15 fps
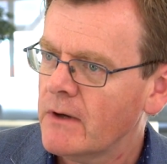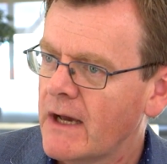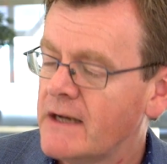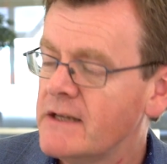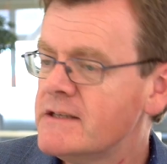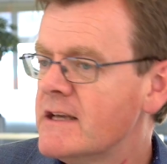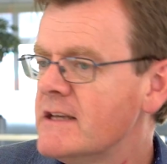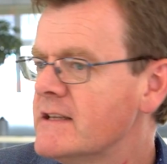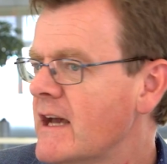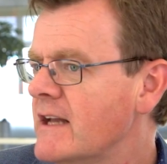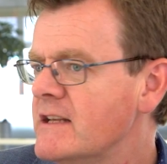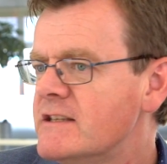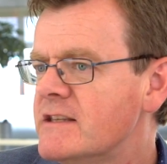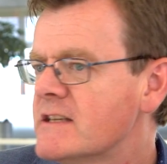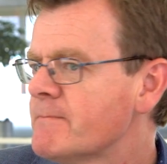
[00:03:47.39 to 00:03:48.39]
And is,
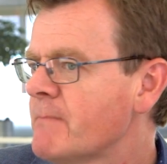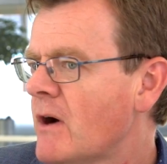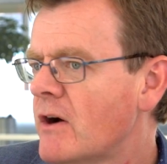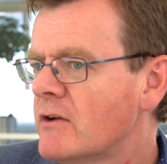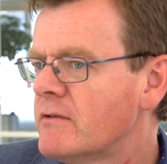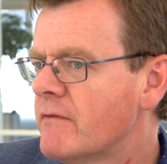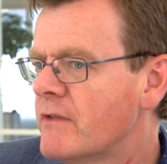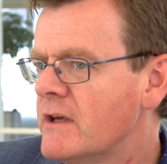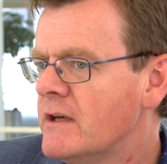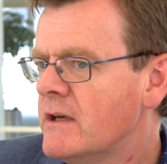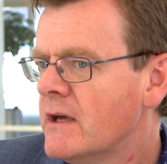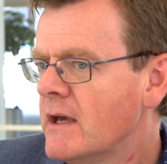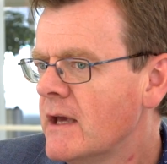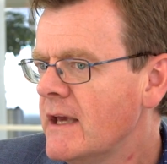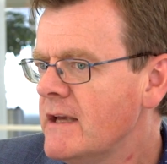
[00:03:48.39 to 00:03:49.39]
and is this part of the
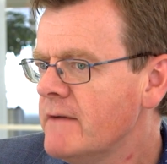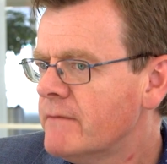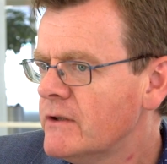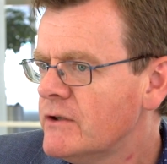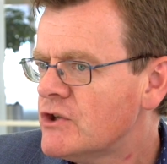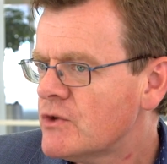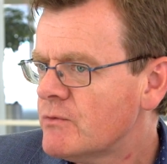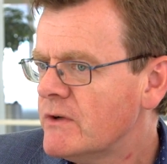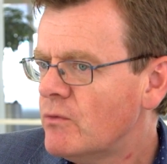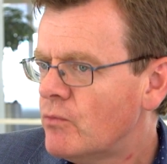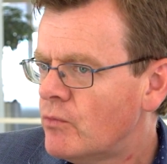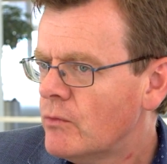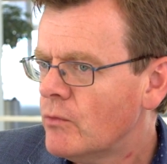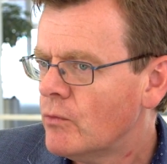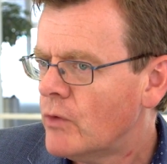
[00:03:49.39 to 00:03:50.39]
evolutionary
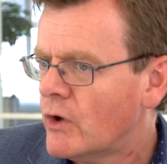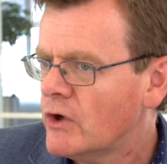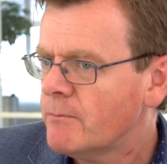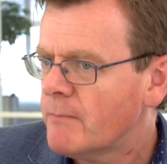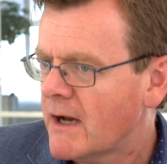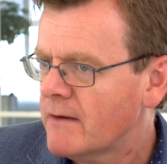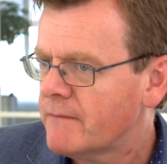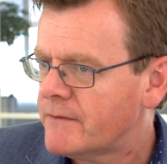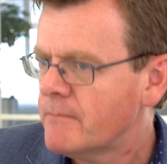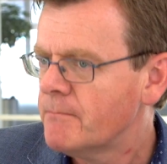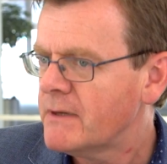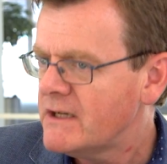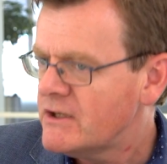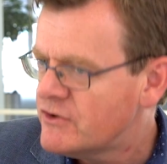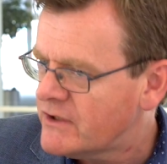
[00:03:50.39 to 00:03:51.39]
roadmap from
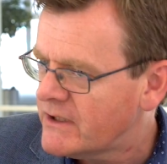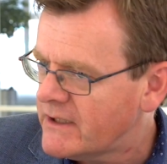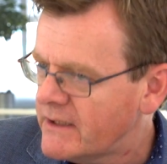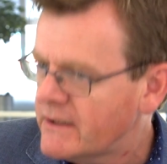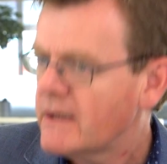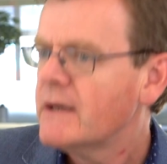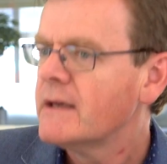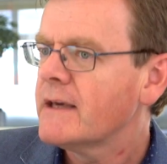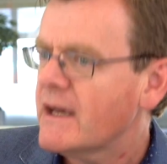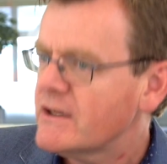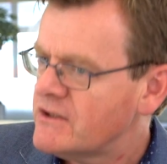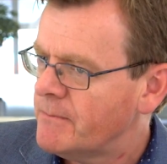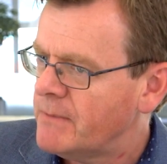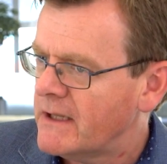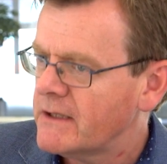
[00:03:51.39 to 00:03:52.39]
Beijing,
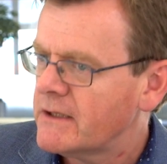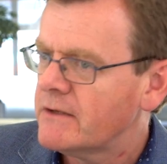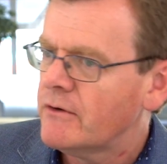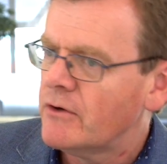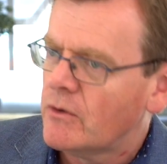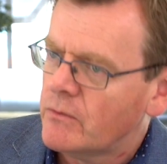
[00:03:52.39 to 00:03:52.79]
Casablanca, and